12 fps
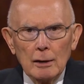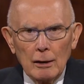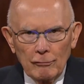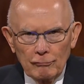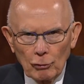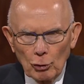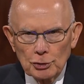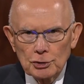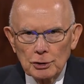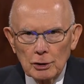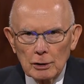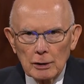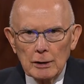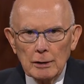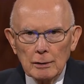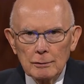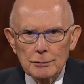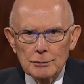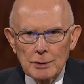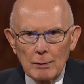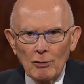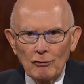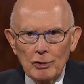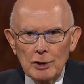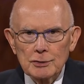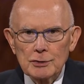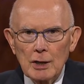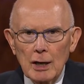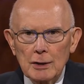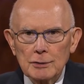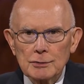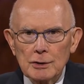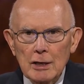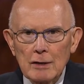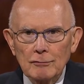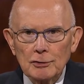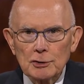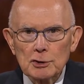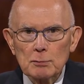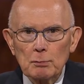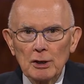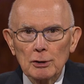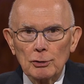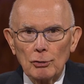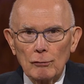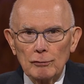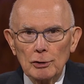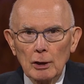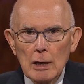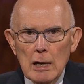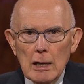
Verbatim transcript: Unfortunately, some of this has even spilled over